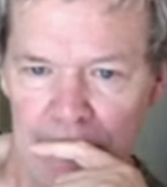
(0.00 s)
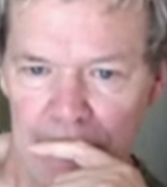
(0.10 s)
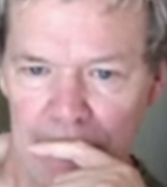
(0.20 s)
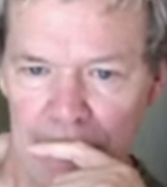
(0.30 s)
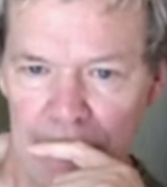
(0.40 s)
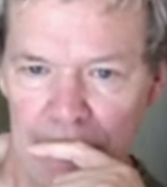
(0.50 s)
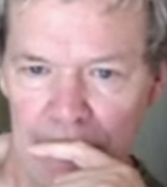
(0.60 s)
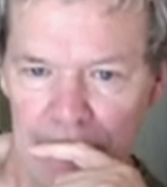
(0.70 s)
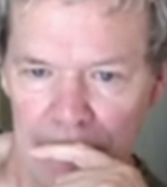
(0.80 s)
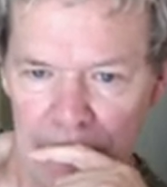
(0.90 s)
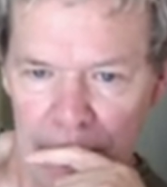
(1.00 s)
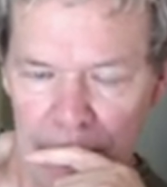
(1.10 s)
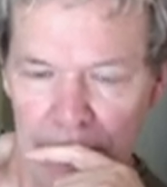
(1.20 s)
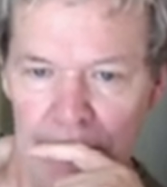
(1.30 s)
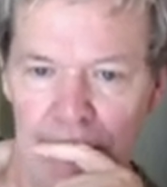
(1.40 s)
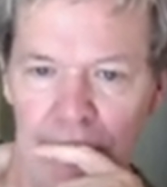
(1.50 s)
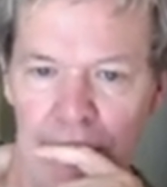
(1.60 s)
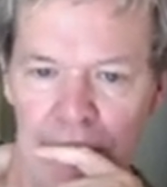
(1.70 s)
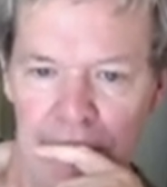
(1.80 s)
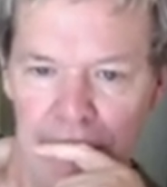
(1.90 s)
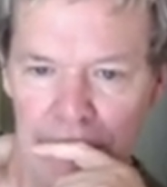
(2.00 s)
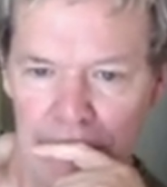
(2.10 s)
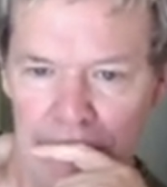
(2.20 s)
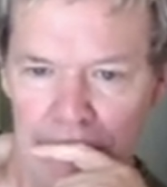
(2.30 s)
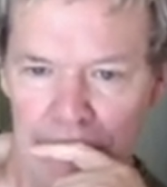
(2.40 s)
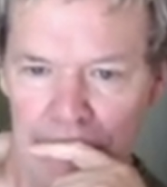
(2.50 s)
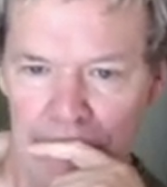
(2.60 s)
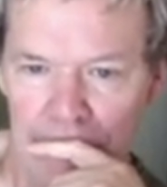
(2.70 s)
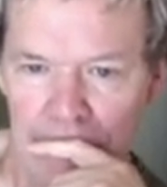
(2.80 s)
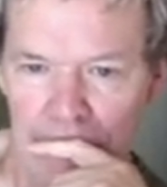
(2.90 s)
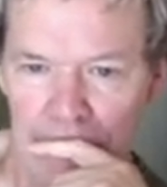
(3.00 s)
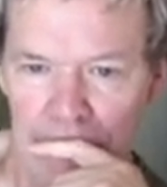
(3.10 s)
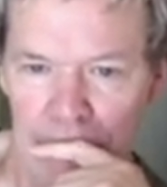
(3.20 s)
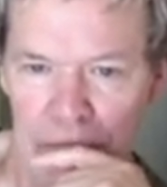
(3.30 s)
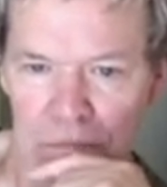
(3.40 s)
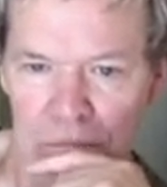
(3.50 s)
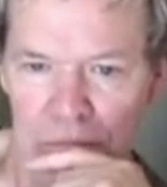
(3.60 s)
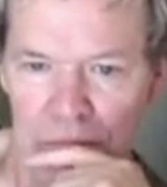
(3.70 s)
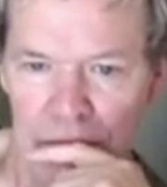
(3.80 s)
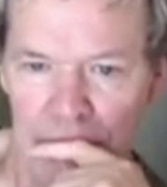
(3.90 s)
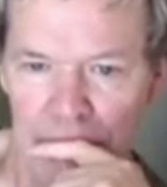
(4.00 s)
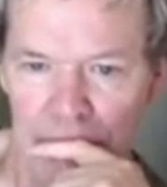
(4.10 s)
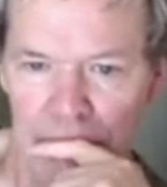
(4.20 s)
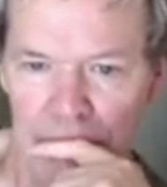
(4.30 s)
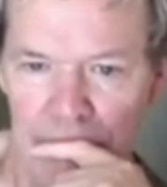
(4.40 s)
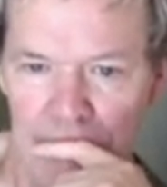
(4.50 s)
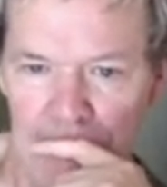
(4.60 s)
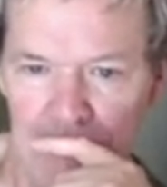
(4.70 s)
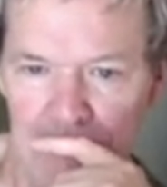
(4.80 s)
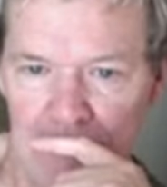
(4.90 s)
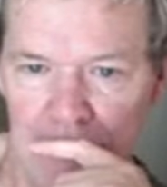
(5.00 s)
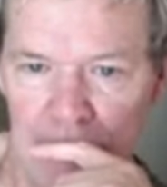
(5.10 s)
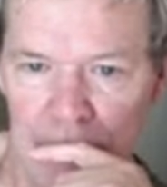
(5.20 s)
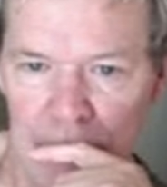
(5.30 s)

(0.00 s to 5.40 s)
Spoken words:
The person shown says nothing.